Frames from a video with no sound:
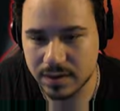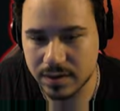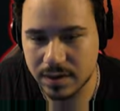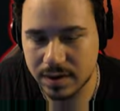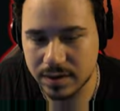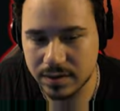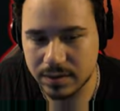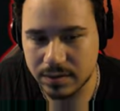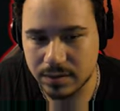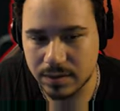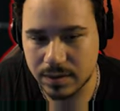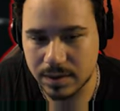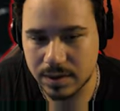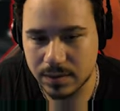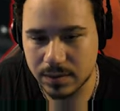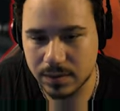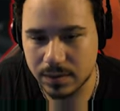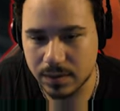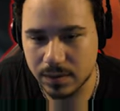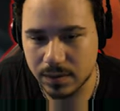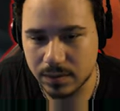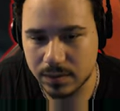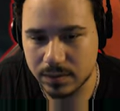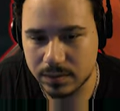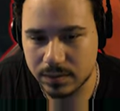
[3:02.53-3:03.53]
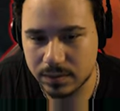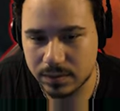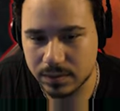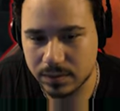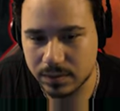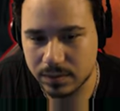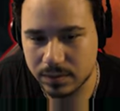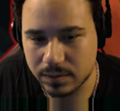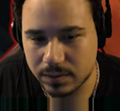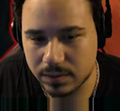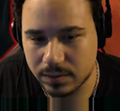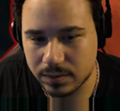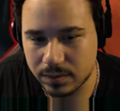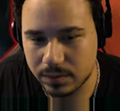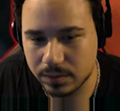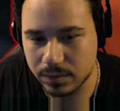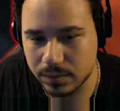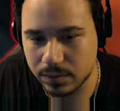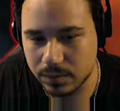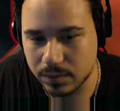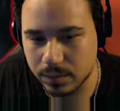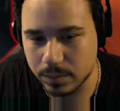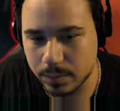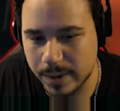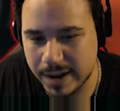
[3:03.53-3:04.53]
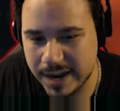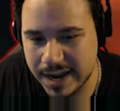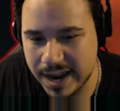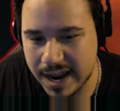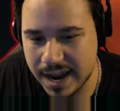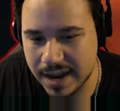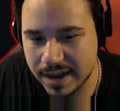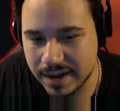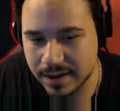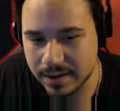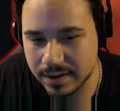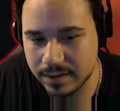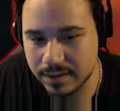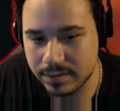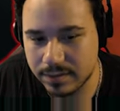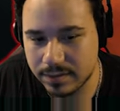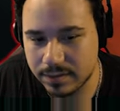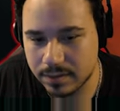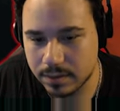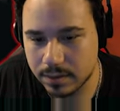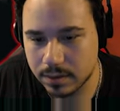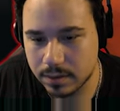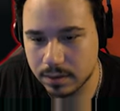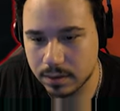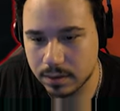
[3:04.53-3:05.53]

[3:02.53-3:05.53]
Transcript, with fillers: on so I don't go cuckoo bananas.